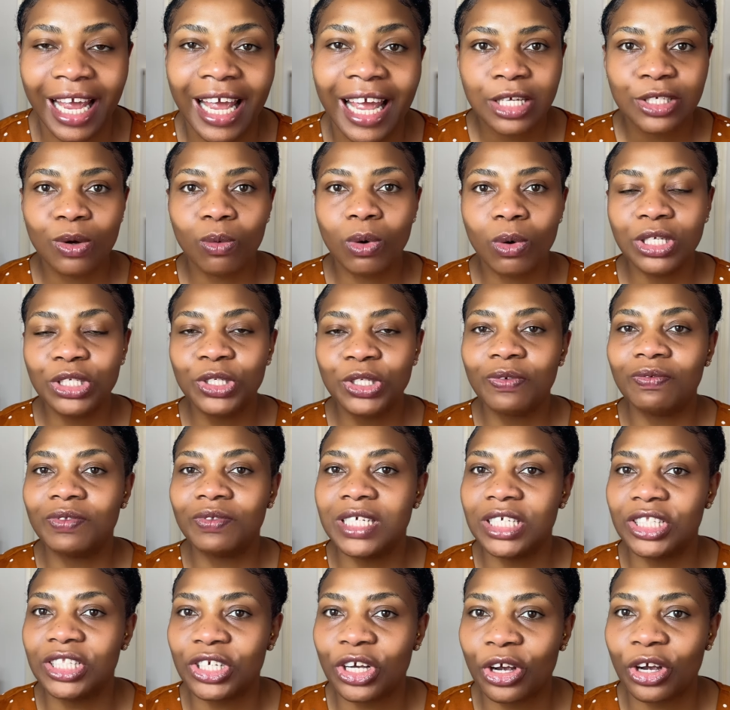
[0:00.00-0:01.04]
So once you've
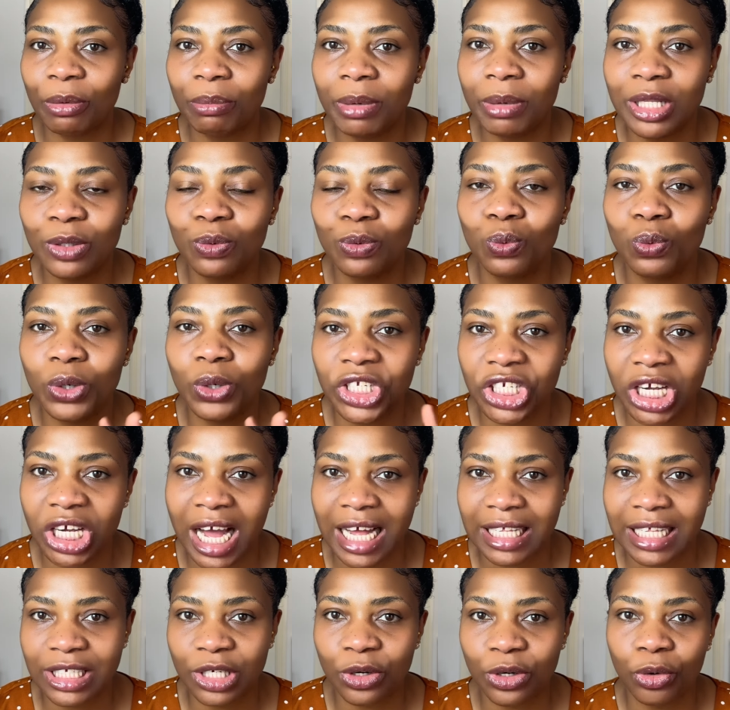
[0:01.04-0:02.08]
determined which
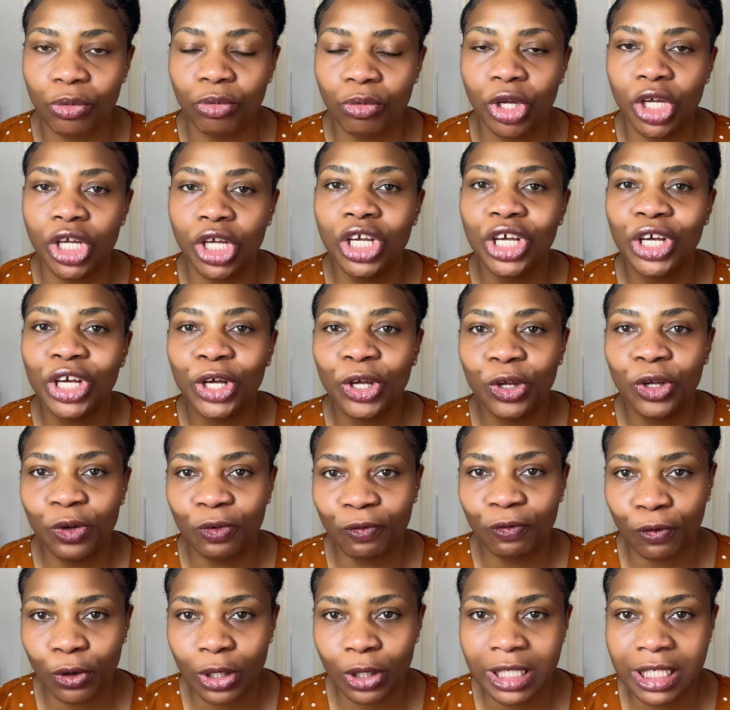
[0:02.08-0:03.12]
category you
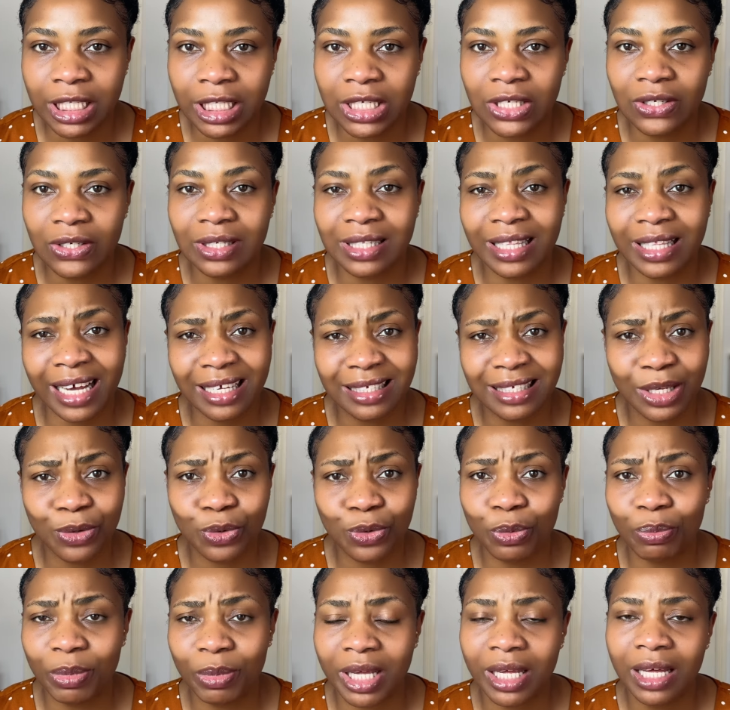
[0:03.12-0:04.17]
fall into, the next thing
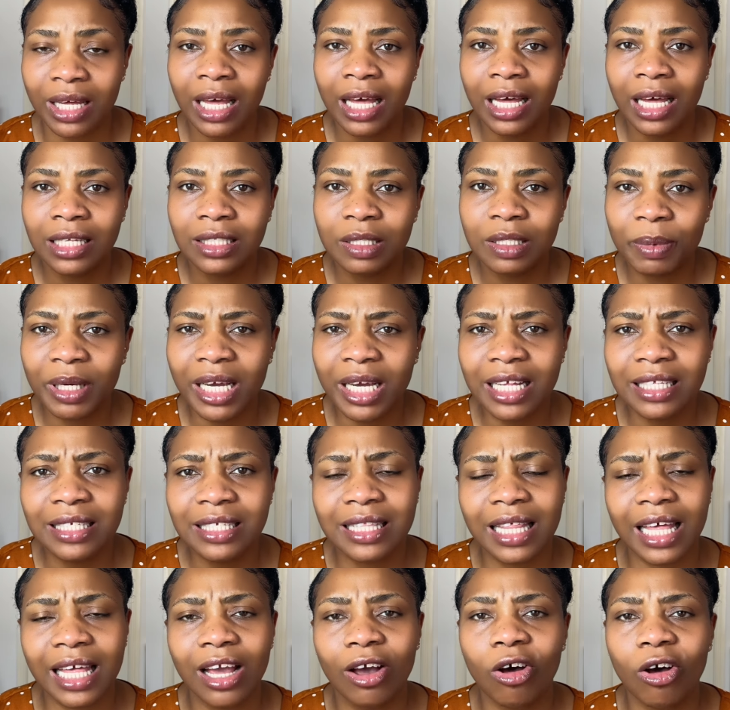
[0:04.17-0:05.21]
would be to begin to
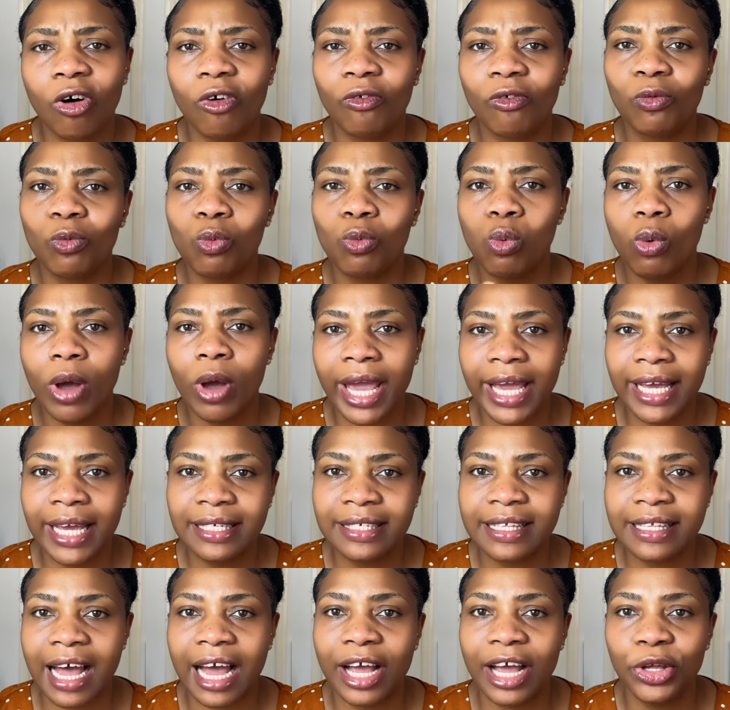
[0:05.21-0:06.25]
think of
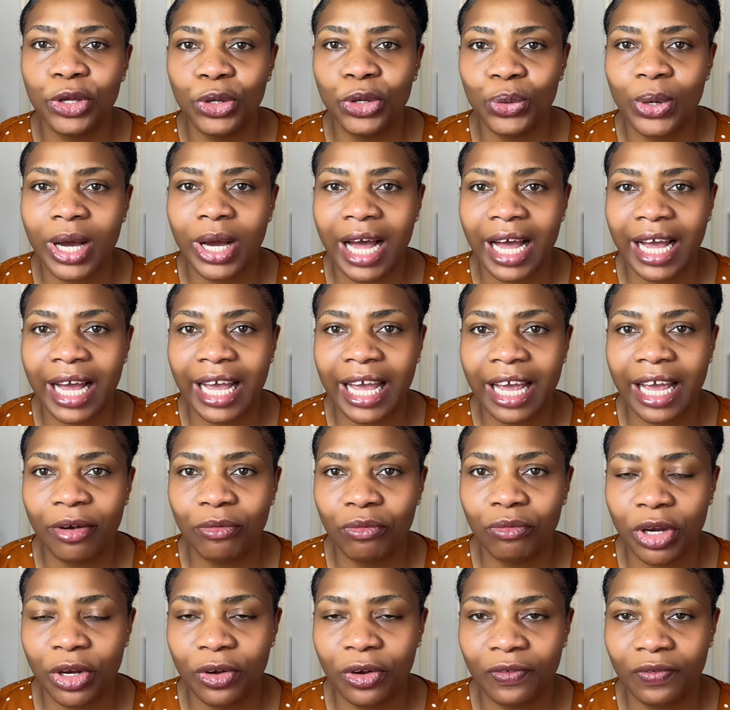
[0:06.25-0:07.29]
ways that you can get
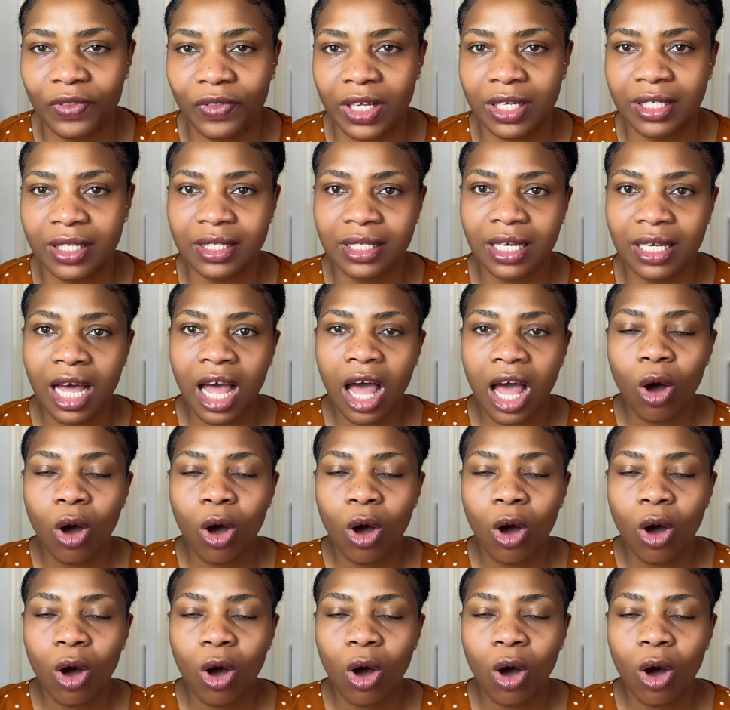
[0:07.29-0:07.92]
rid of this.